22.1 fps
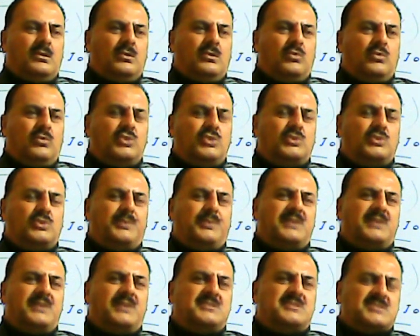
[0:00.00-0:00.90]
We should
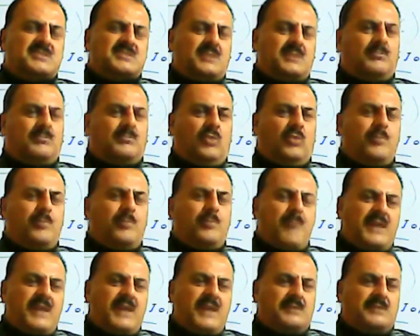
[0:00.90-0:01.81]
bring system of
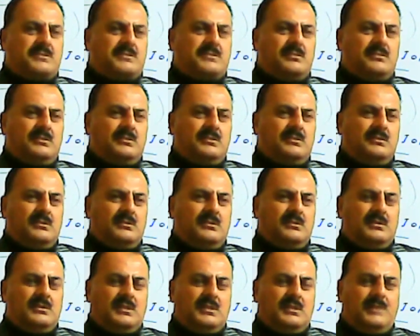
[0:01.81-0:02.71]
merit
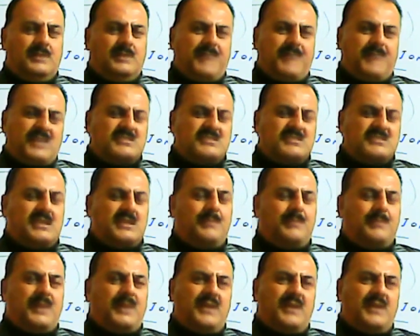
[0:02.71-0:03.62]
in
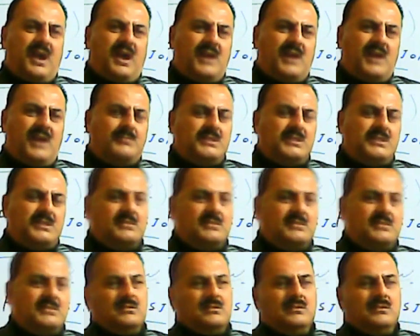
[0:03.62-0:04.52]
Pakistan by all
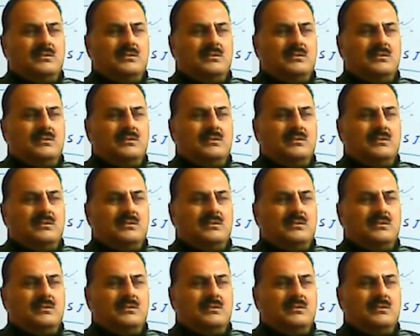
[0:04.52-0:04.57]
means.